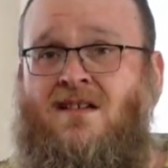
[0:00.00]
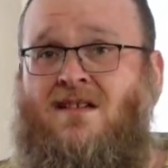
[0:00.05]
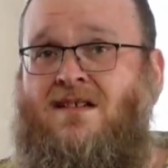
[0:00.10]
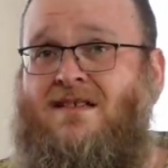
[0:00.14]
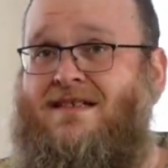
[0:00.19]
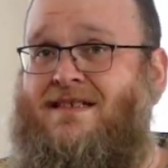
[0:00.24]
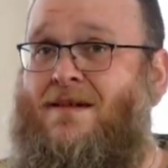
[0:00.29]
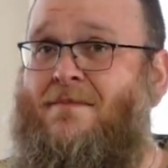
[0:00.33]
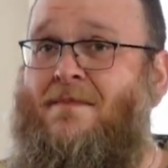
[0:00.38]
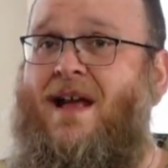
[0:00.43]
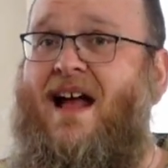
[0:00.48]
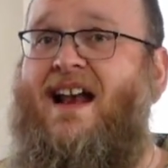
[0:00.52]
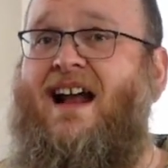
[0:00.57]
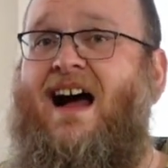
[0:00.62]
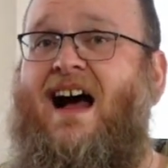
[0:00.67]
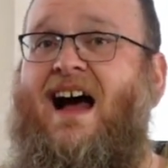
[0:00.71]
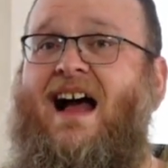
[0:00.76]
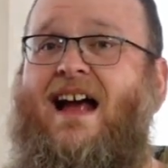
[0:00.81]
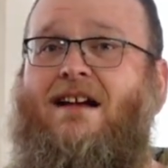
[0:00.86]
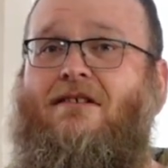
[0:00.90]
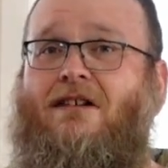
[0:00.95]
some kind of
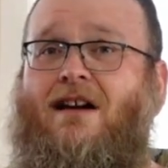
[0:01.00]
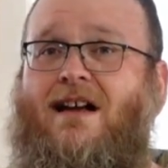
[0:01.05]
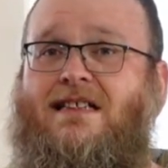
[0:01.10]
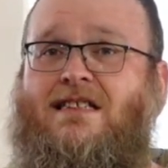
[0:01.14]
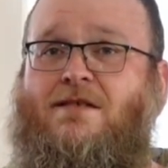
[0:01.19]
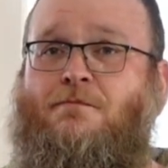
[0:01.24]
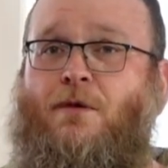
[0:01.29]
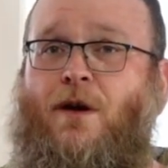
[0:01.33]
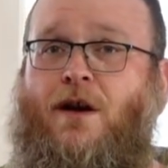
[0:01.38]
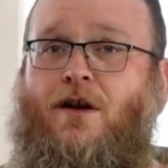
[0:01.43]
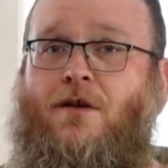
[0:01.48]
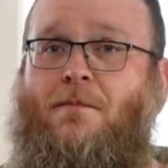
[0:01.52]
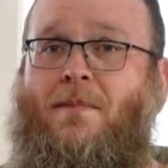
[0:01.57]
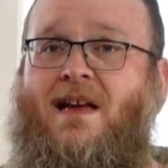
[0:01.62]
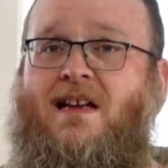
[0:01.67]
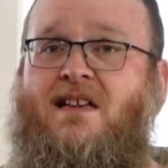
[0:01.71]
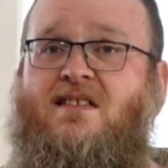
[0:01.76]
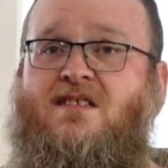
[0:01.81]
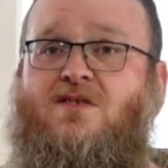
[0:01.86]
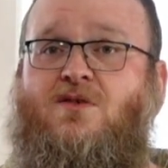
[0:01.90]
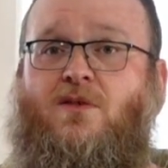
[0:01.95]
high-grade Springer
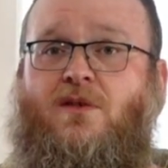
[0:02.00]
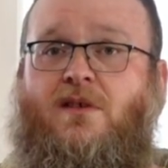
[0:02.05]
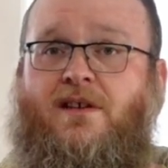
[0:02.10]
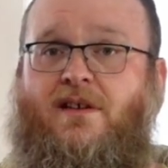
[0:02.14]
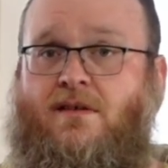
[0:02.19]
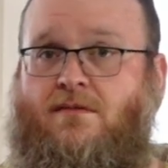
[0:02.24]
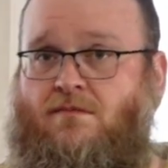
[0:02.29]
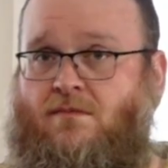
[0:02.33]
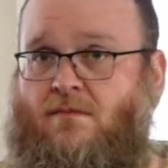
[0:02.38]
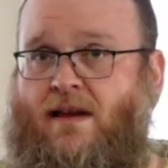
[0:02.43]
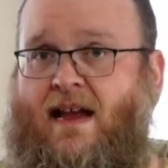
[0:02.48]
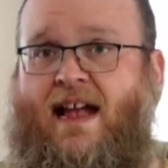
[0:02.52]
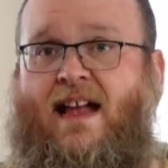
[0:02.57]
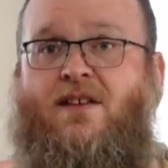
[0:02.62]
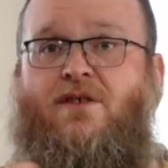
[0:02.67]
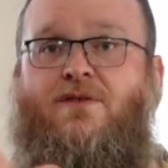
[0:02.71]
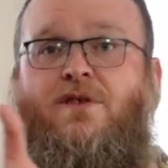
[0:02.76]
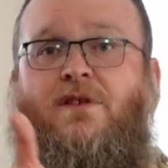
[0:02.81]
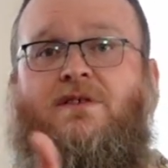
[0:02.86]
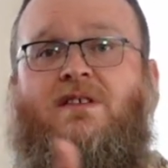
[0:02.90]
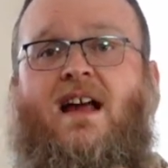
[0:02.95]
pistol to
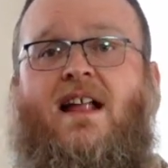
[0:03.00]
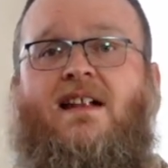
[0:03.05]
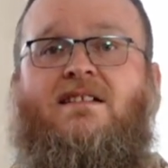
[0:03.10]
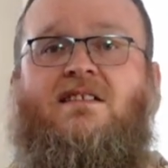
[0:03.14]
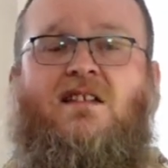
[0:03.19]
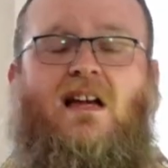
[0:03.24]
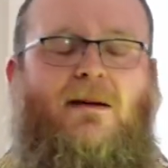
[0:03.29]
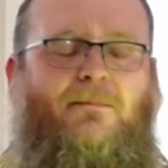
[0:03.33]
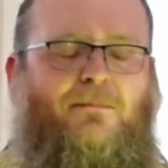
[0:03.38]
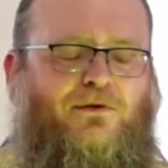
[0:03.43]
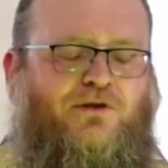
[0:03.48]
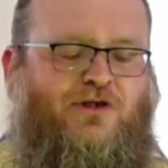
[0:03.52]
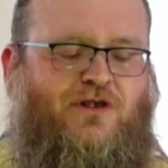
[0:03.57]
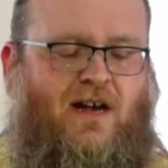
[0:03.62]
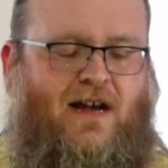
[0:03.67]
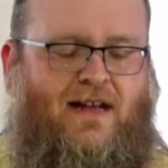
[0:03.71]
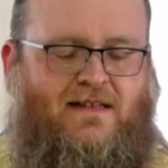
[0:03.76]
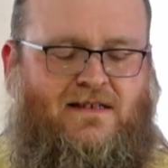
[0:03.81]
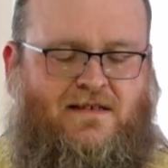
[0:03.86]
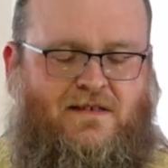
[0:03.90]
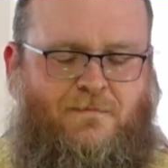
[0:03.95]
handle those kind of sniper
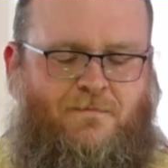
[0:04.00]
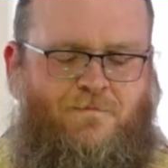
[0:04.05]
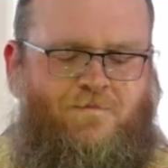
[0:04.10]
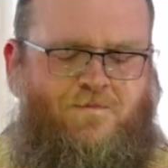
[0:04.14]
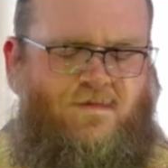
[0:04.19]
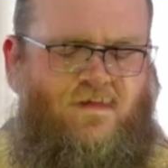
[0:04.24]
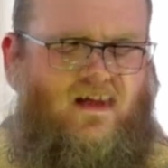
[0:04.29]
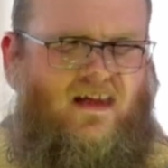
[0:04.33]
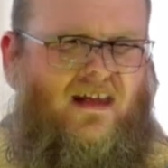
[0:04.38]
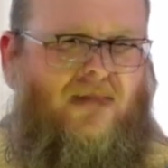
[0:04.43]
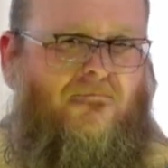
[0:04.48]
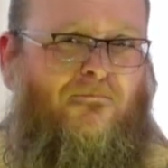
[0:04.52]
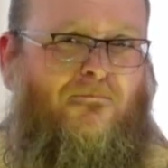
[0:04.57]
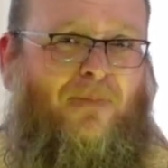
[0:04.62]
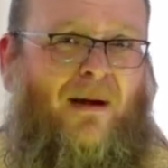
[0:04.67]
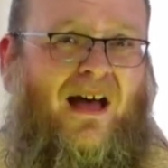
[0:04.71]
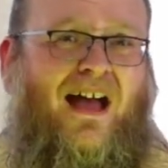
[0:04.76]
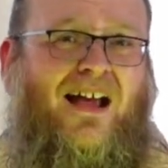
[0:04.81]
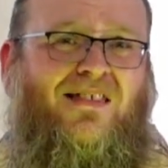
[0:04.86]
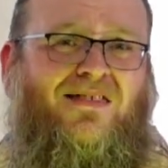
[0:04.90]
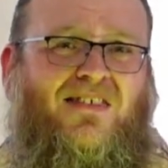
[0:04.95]
shots.
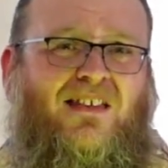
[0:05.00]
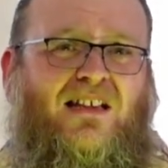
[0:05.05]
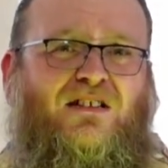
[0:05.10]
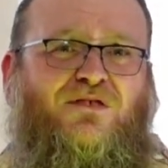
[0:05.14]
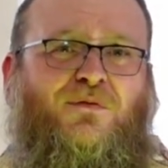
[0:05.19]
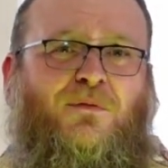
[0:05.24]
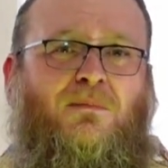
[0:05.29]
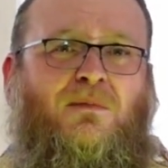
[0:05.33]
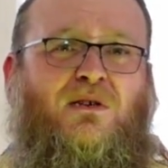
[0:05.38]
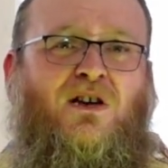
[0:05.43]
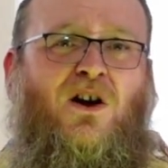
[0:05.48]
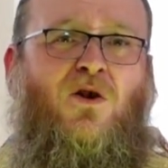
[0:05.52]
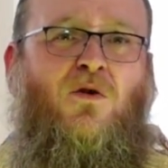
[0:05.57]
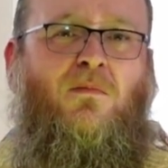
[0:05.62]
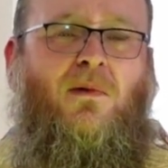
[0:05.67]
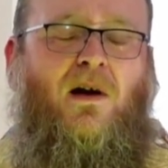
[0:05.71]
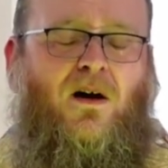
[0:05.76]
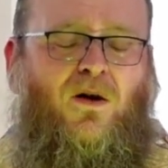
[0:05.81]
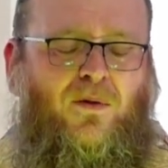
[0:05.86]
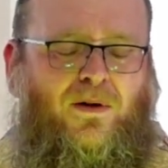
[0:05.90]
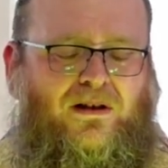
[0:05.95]
Buy things from
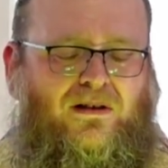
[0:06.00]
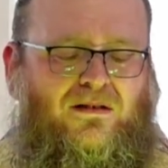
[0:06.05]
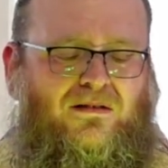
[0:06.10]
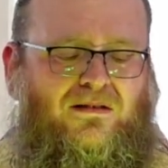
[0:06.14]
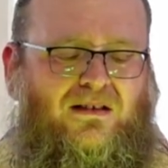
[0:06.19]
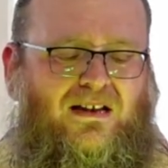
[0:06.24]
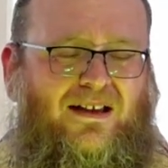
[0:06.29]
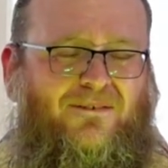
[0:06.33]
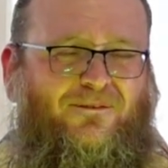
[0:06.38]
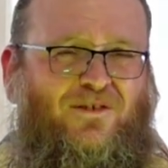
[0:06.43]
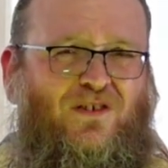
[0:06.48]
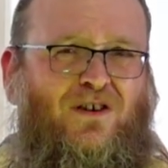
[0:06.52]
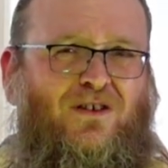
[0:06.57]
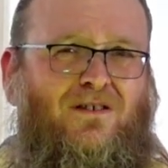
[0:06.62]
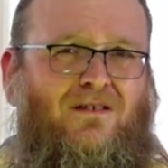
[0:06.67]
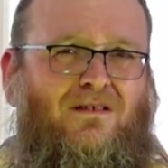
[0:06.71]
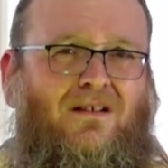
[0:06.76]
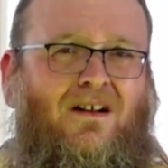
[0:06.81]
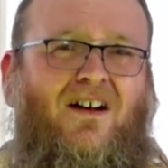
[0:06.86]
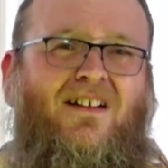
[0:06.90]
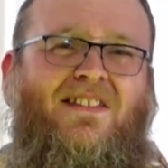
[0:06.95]
Domo, and if
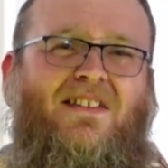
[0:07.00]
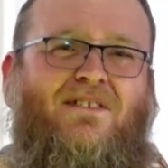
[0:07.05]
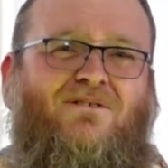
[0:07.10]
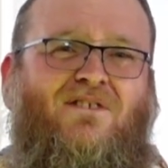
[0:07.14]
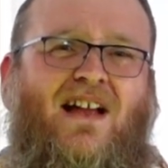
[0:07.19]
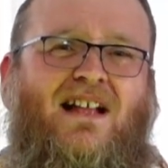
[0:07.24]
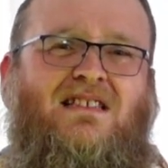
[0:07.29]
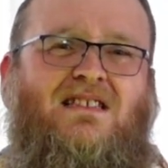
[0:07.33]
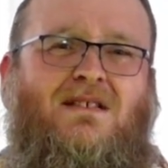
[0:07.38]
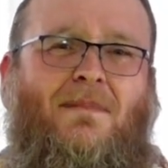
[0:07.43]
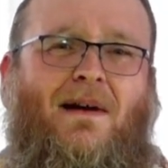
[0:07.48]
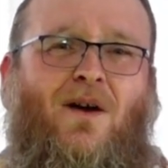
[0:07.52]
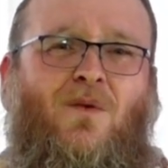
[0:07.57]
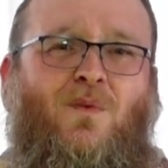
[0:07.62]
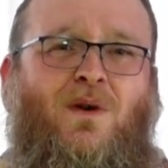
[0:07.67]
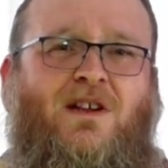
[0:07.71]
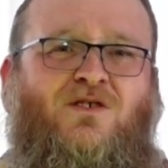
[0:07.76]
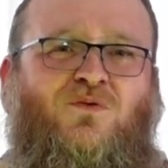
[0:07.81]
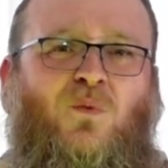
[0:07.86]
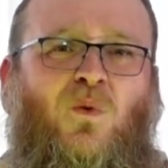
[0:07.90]
you're on the fence about which